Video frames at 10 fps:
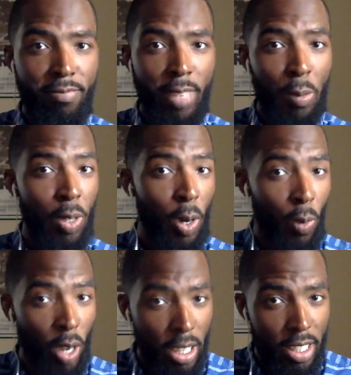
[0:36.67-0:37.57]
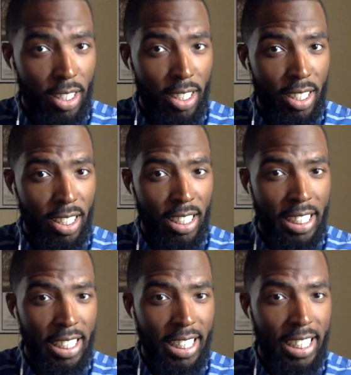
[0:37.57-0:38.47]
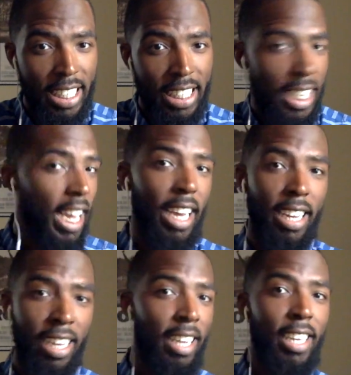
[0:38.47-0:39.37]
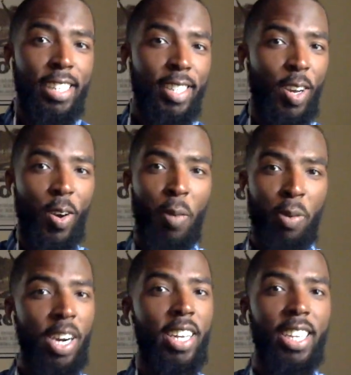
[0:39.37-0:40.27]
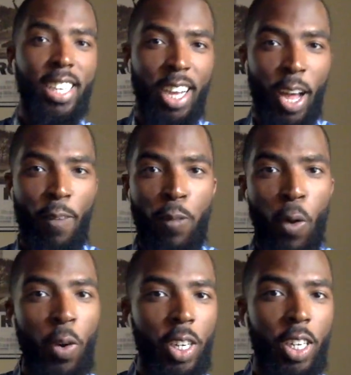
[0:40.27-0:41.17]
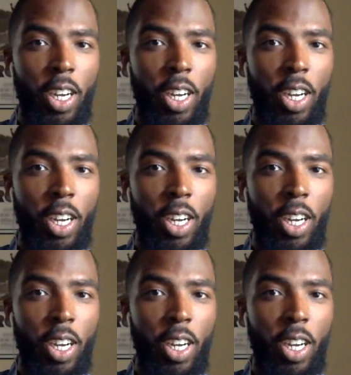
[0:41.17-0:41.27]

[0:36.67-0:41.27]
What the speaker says: I'm sorry, what? Yeah, so apparently a Ford